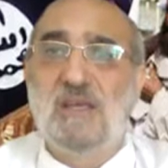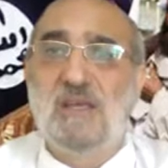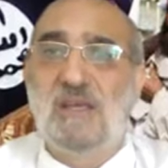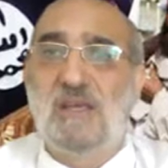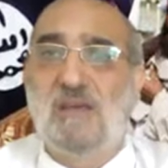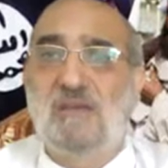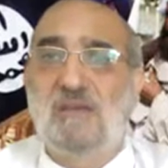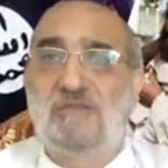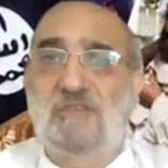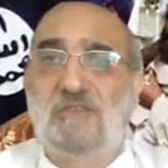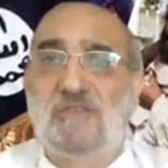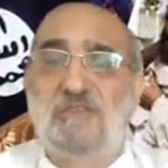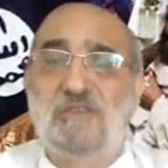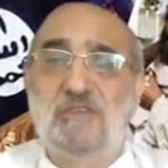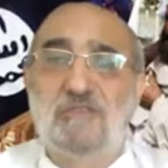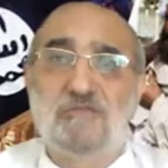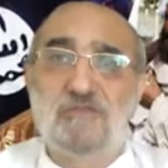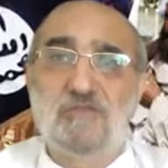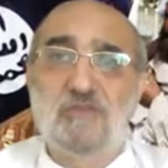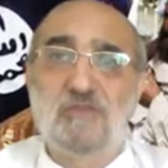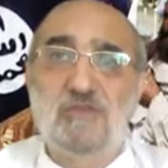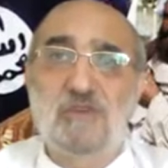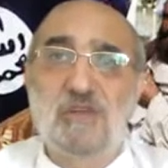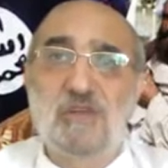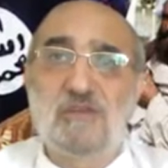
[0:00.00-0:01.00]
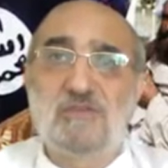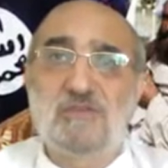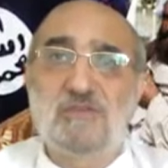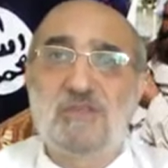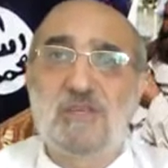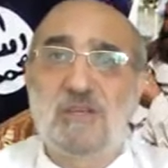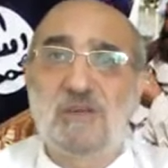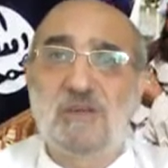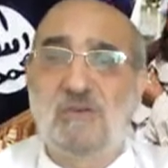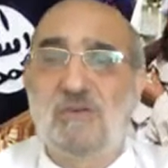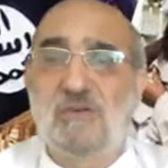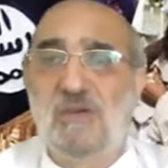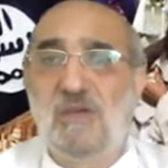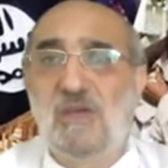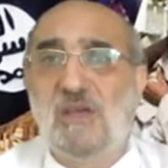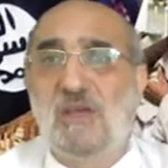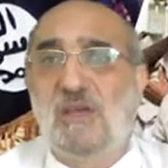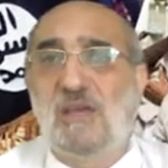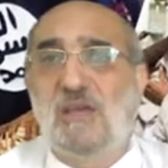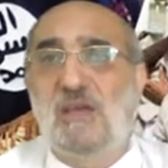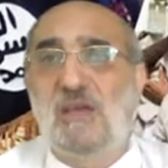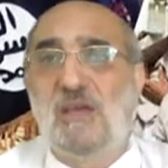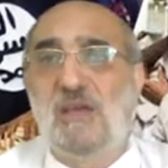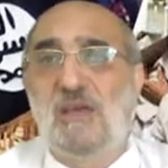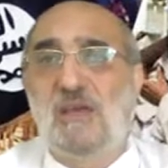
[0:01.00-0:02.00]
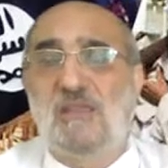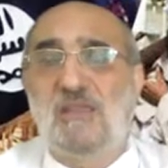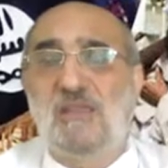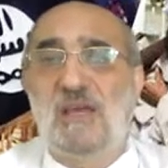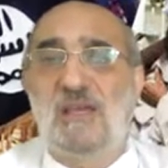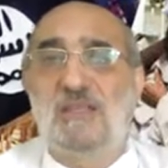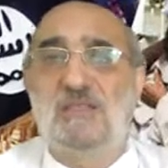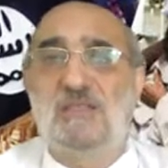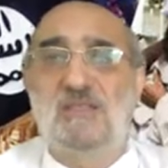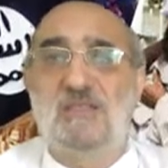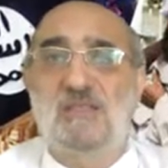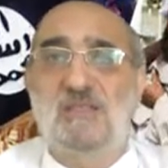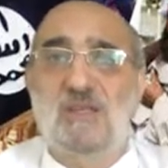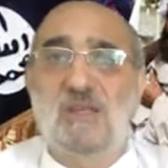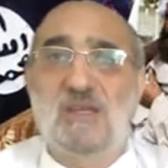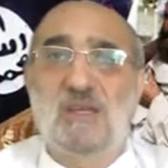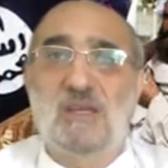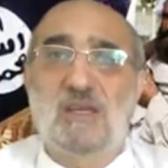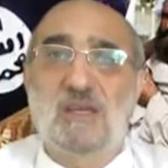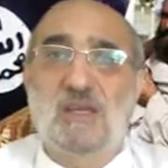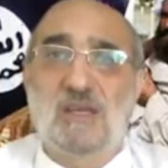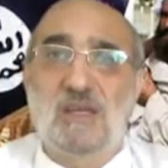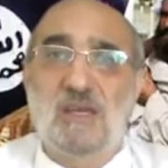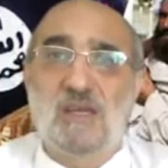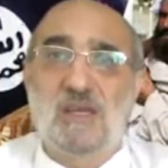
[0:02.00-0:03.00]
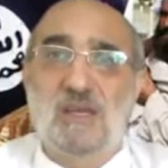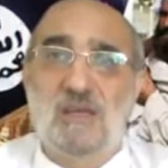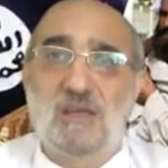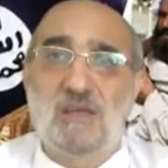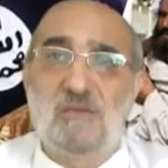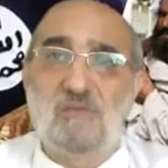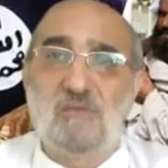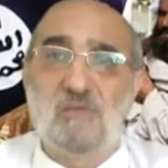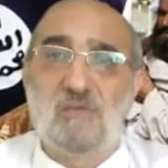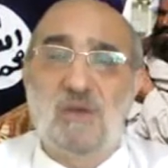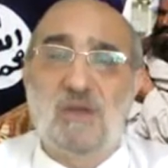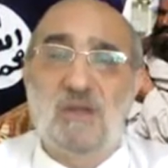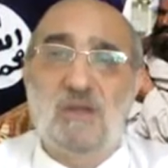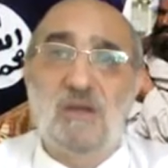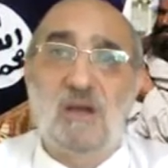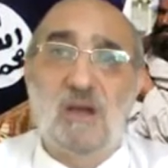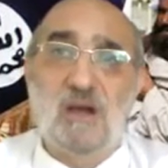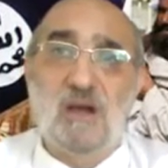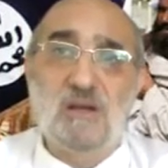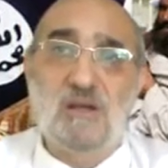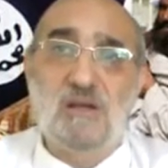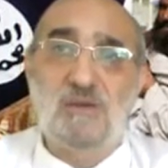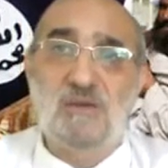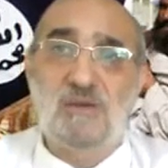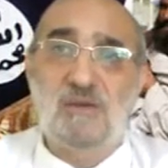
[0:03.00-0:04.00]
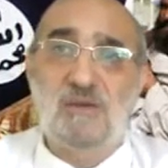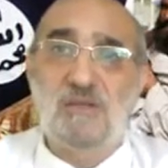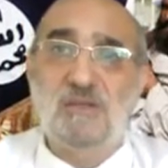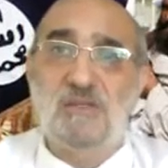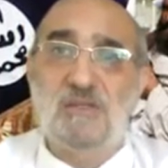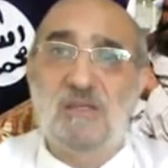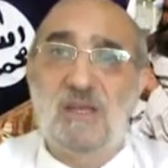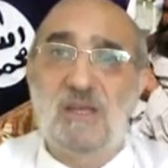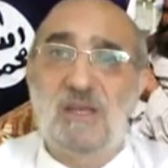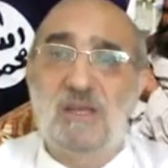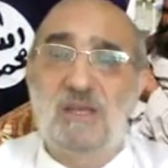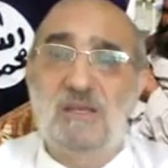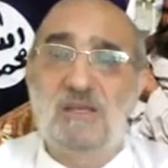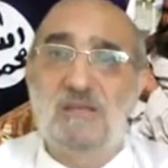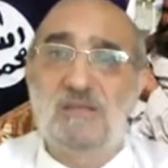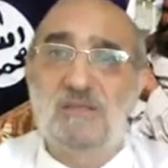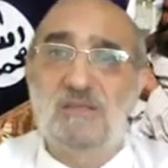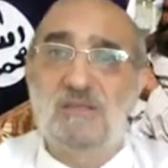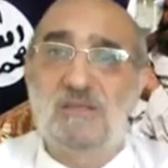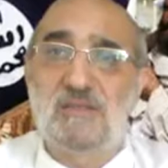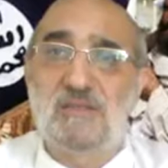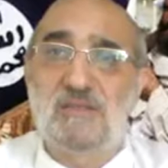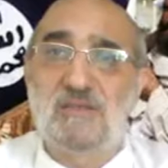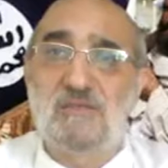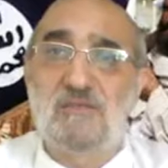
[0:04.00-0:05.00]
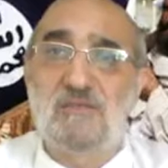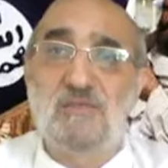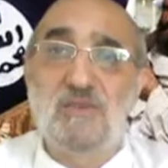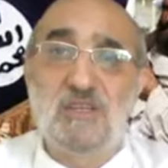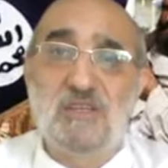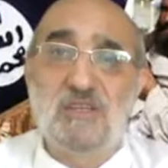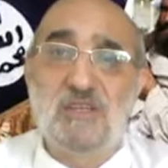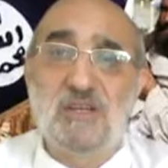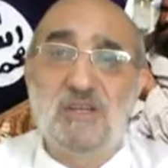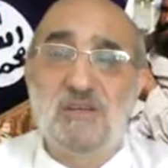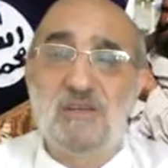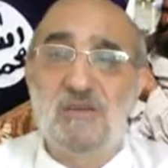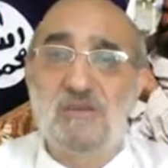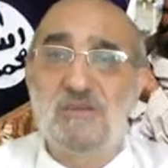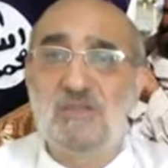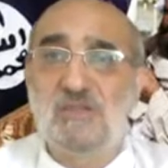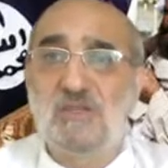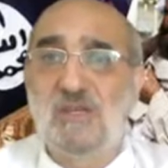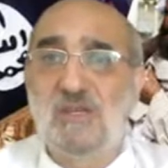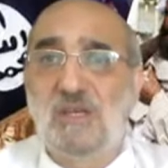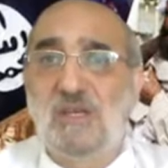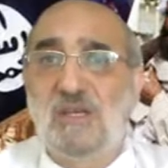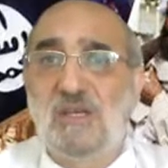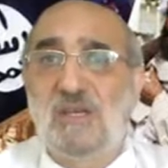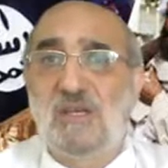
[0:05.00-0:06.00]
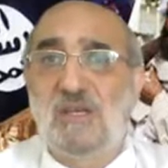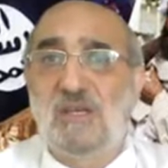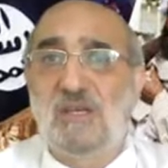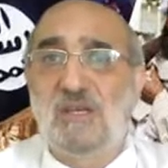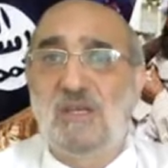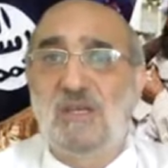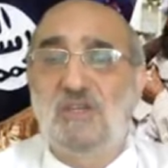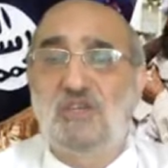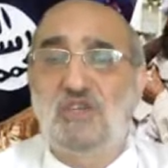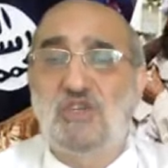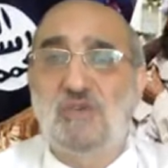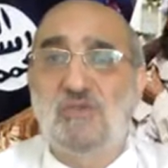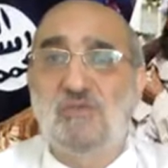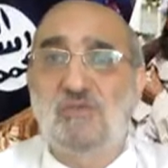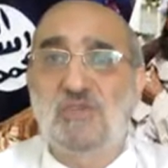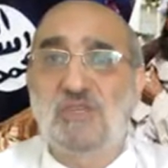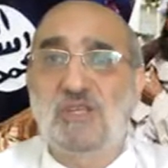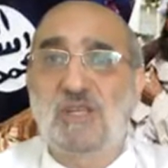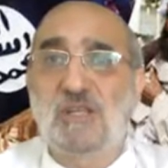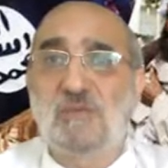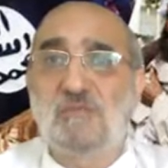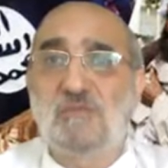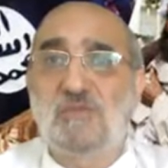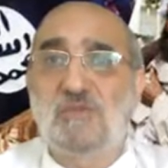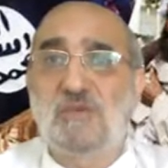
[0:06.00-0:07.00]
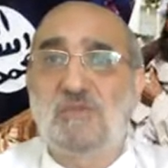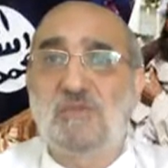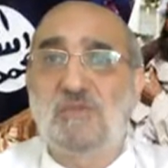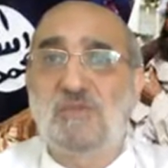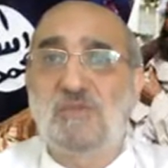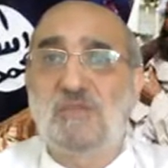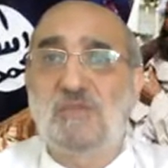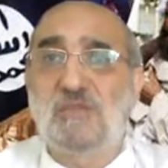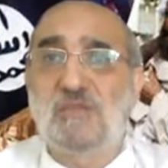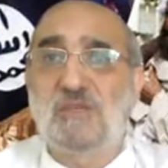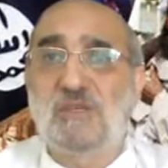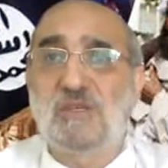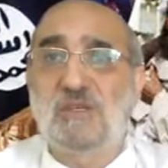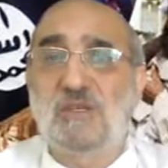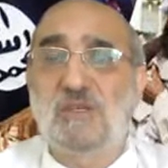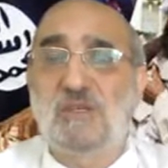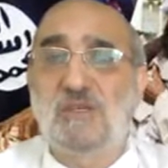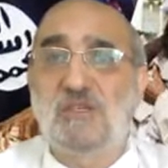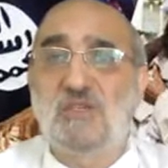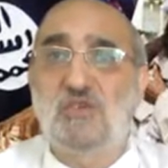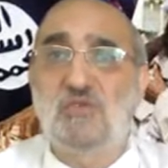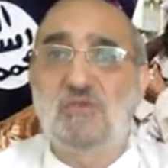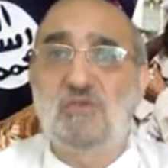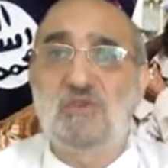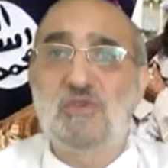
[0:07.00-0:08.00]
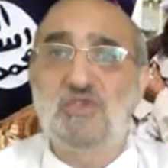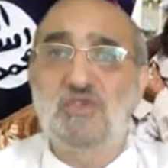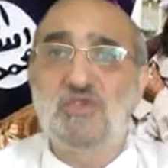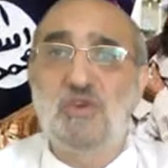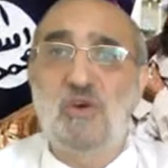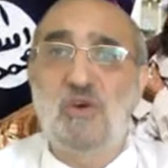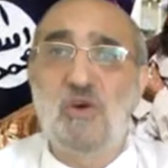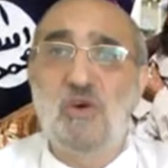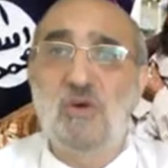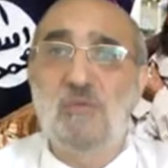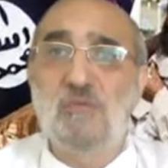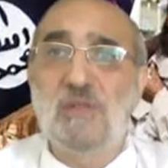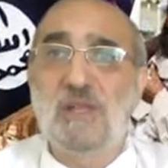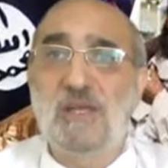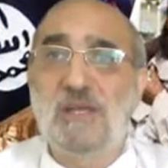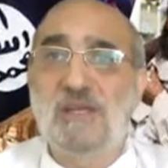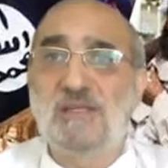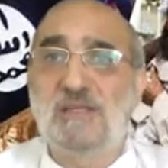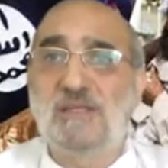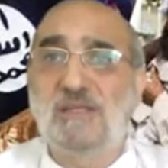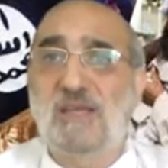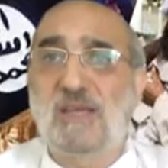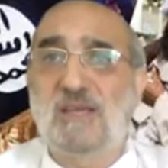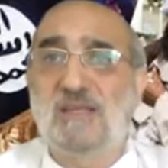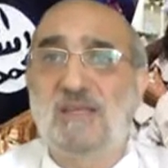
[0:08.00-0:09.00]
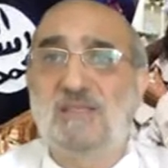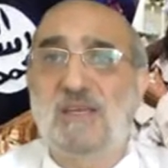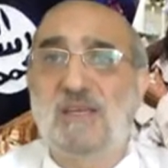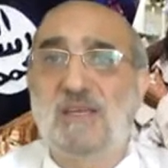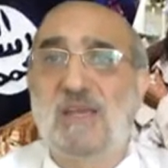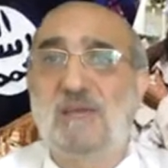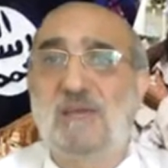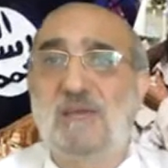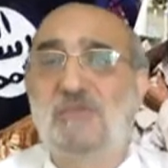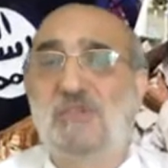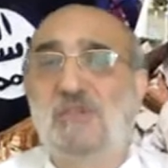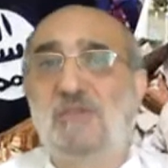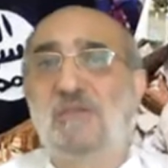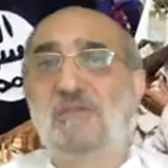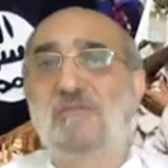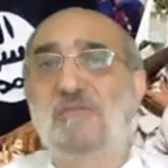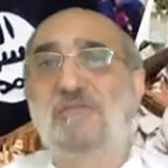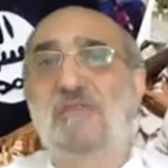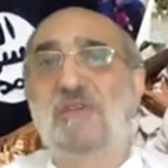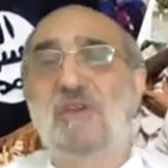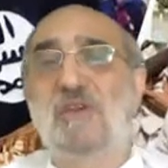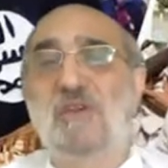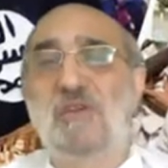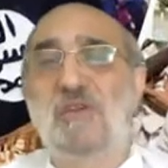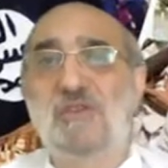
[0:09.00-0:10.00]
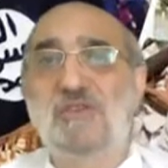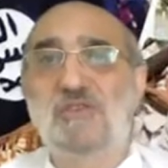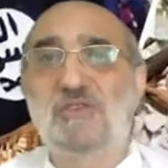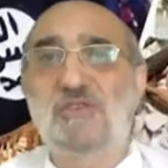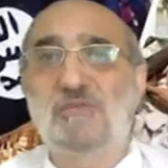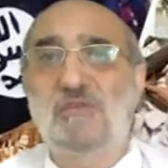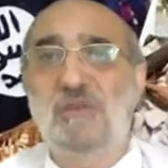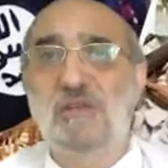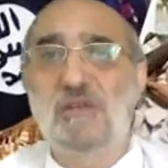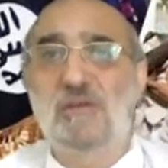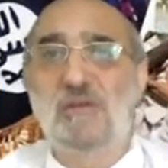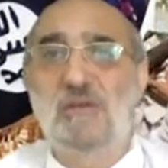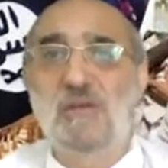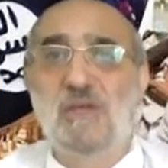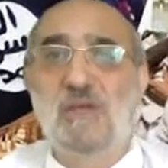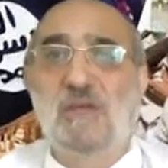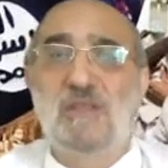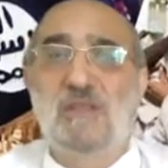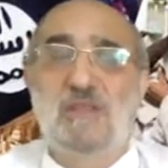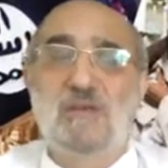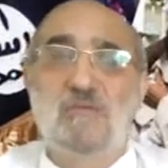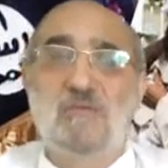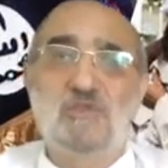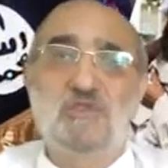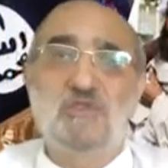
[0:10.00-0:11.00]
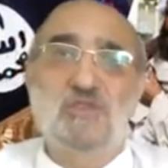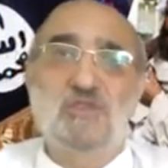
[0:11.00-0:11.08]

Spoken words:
54 years ago, that's we conquered and returned Jerusalem to its Jewish homeland as the capital of Israel. There were